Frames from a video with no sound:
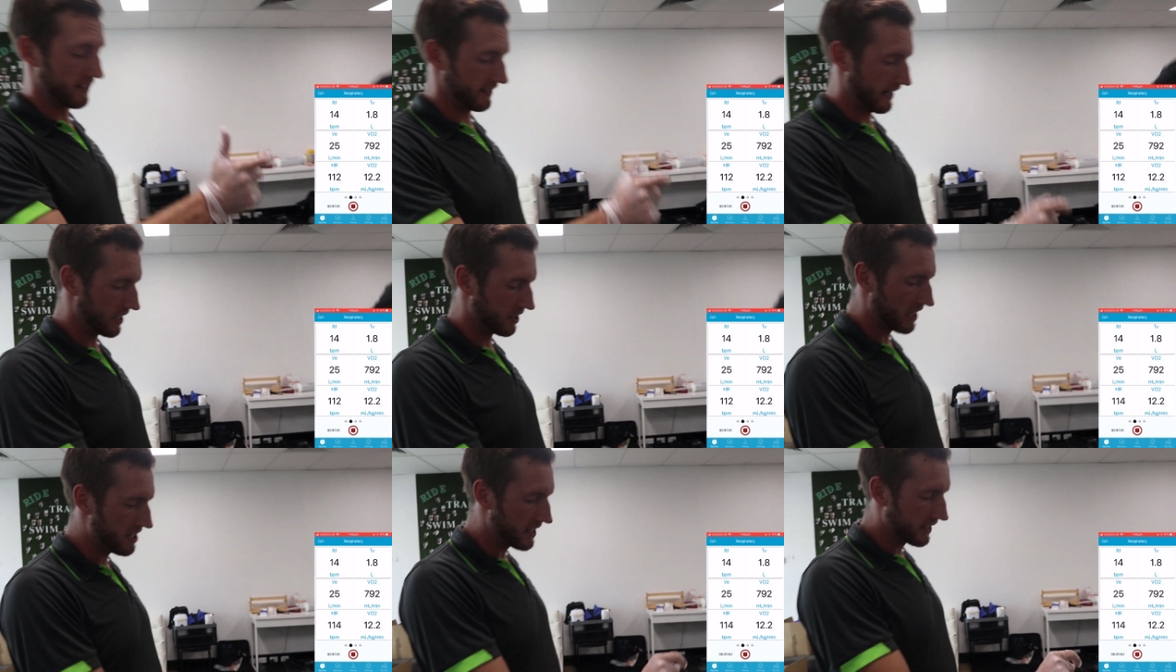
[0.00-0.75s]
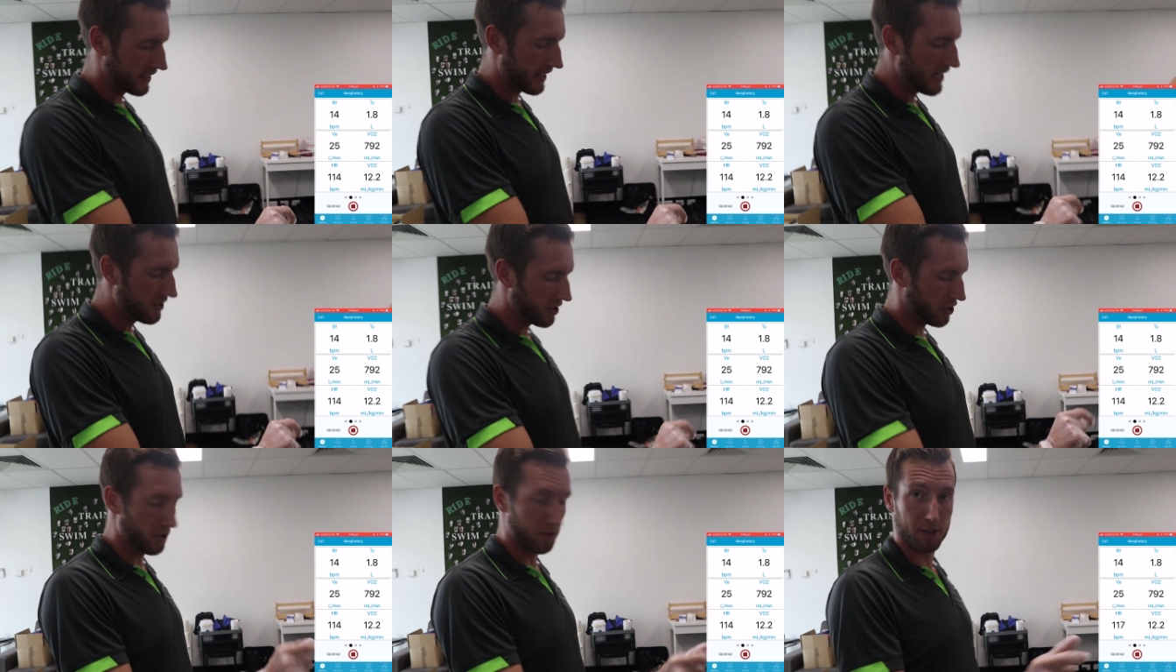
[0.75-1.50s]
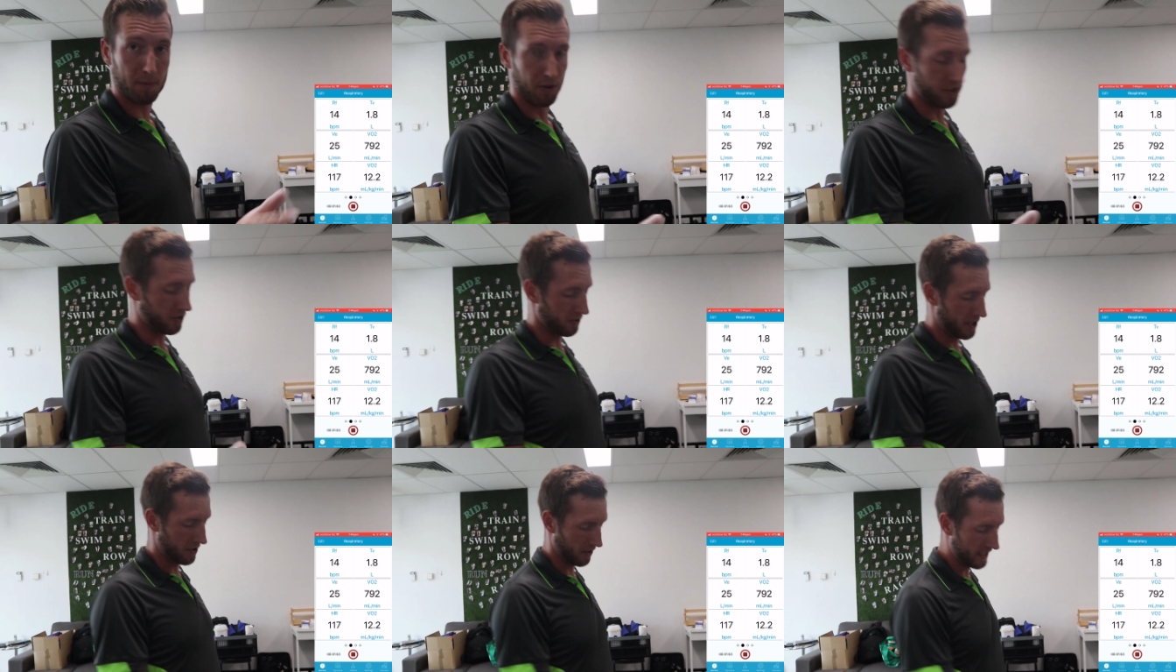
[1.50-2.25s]
seconds, and you can see his acute responses
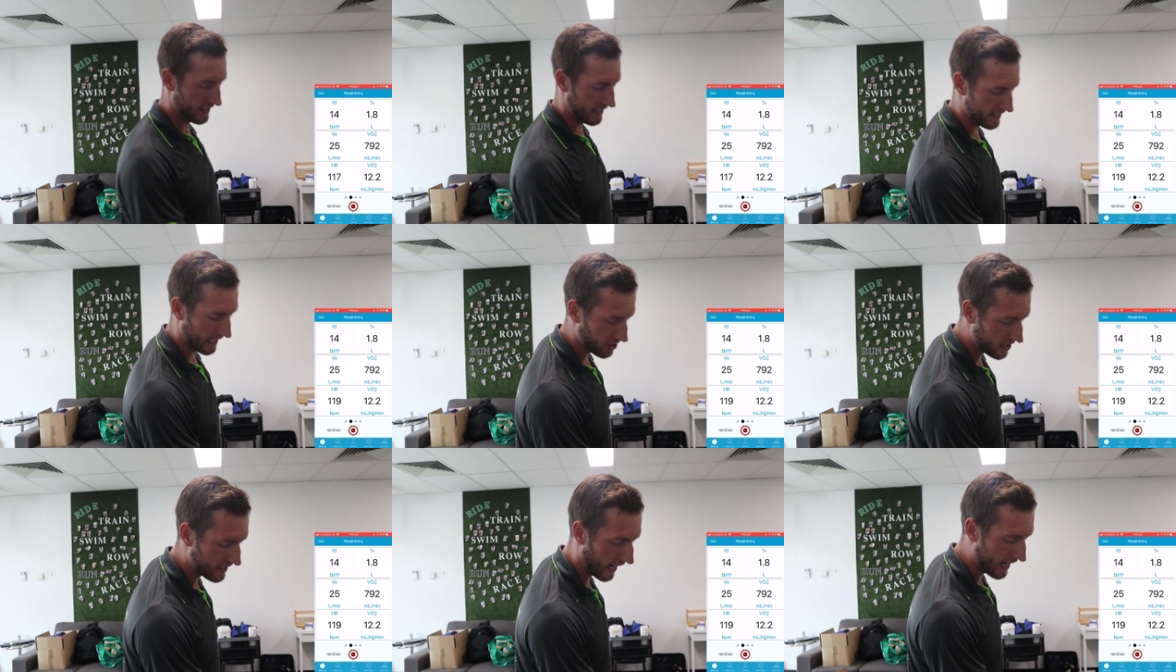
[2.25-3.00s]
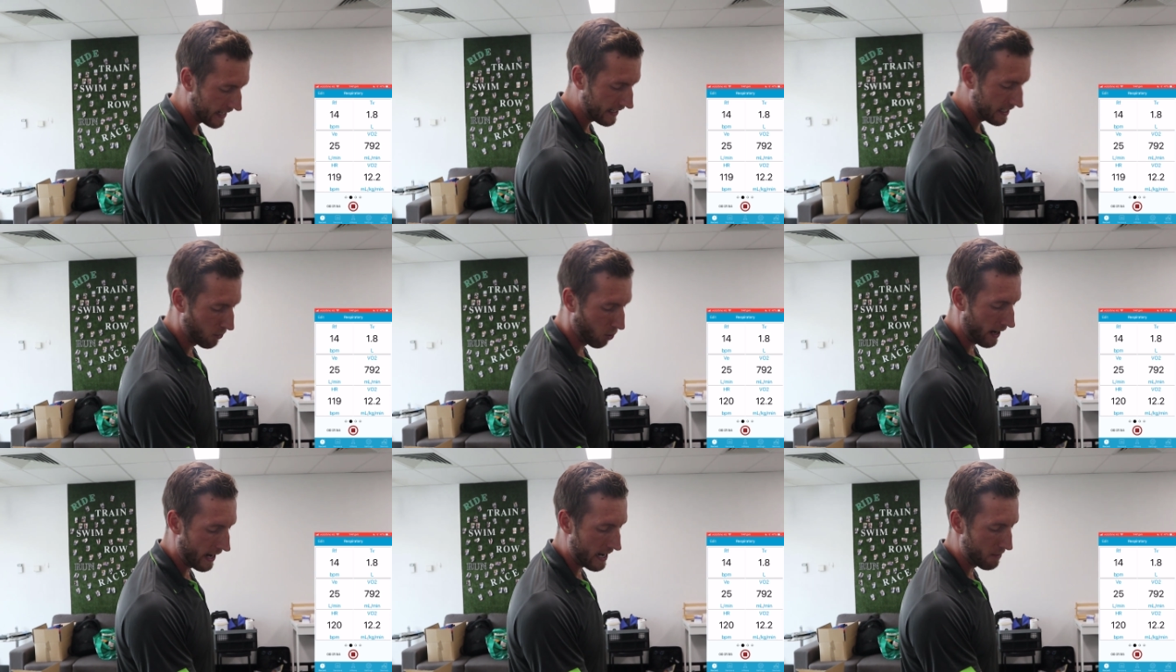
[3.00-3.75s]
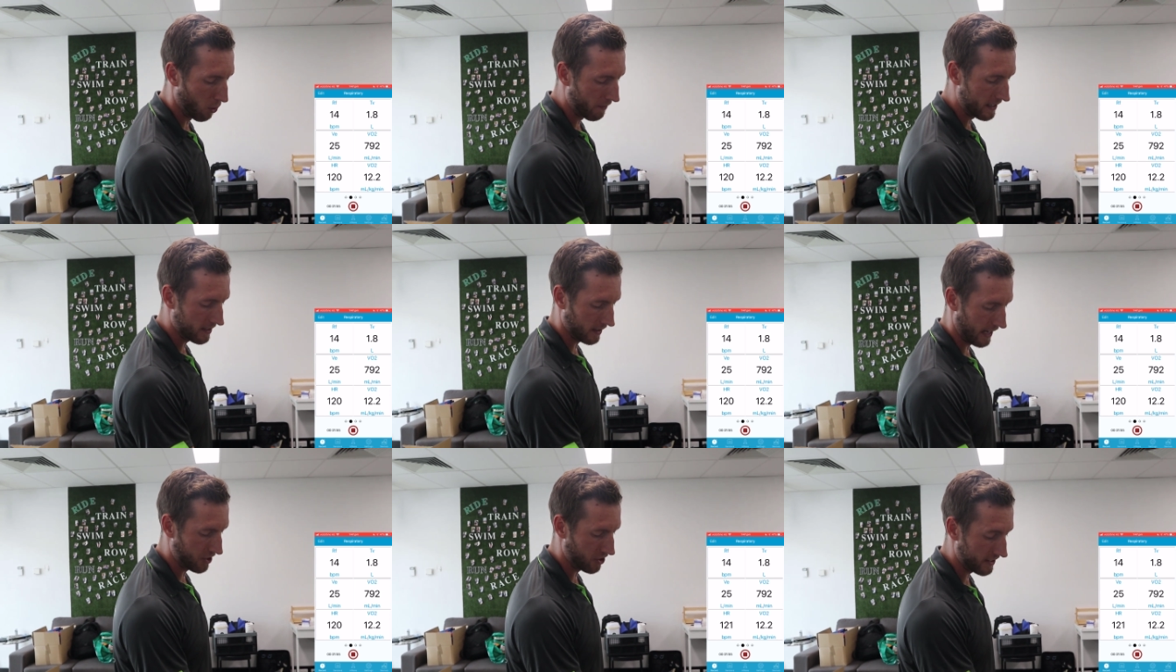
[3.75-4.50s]
are increasing. He's actually taking in more air, more
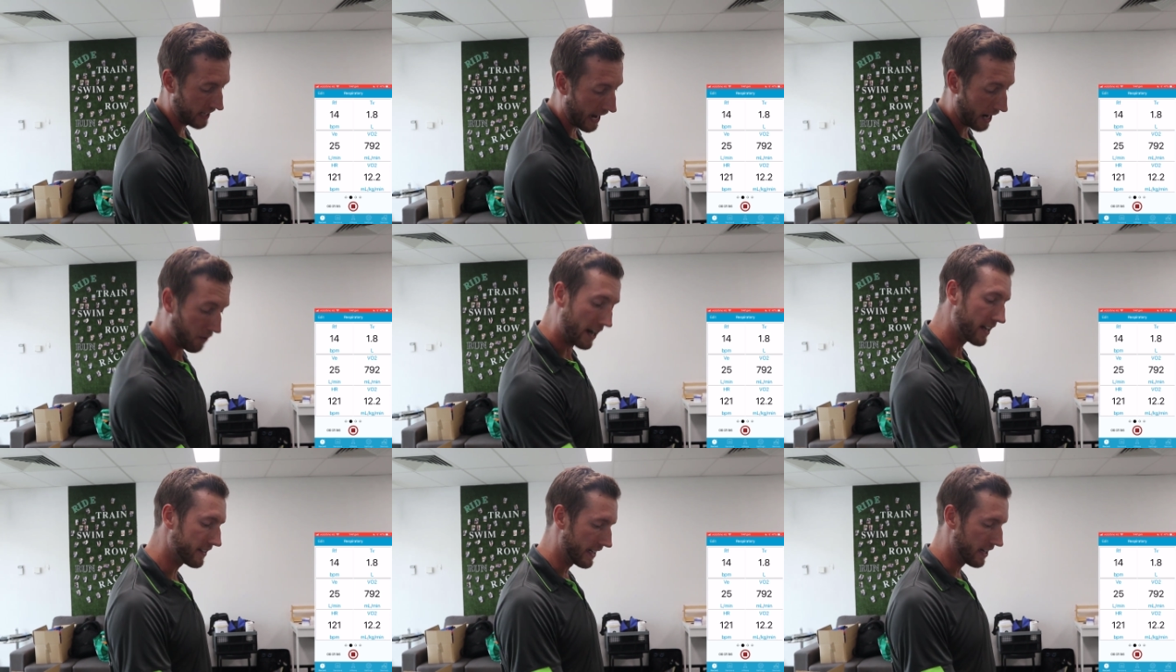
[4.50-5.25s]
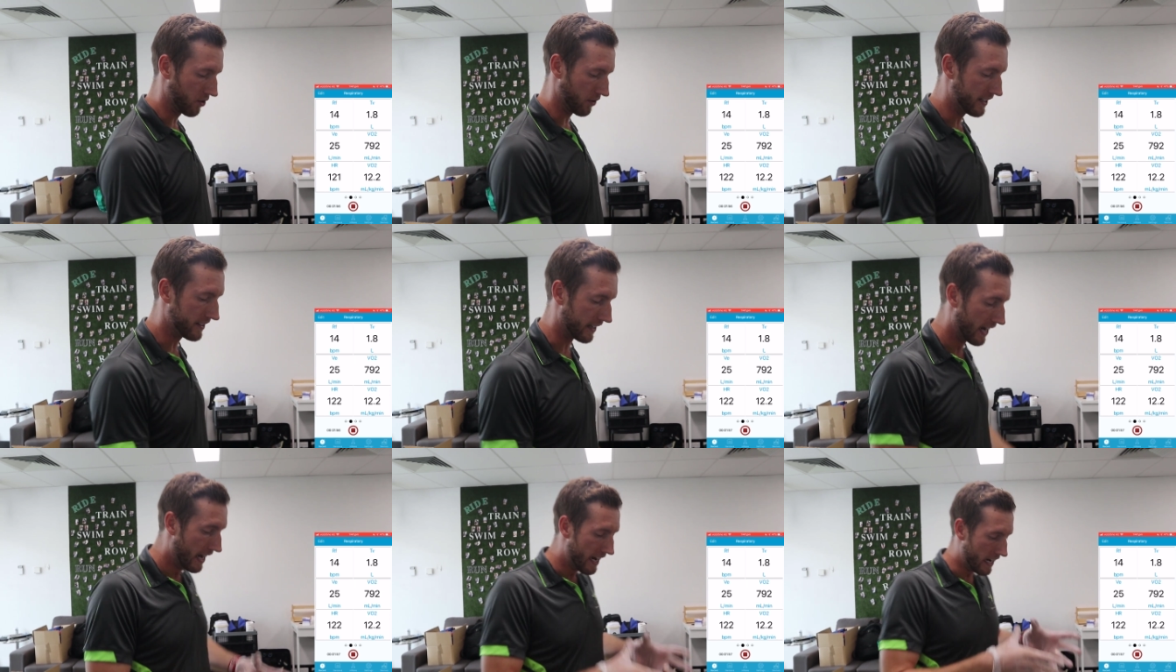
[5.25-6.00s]
ventilation. His heart rate is increasing.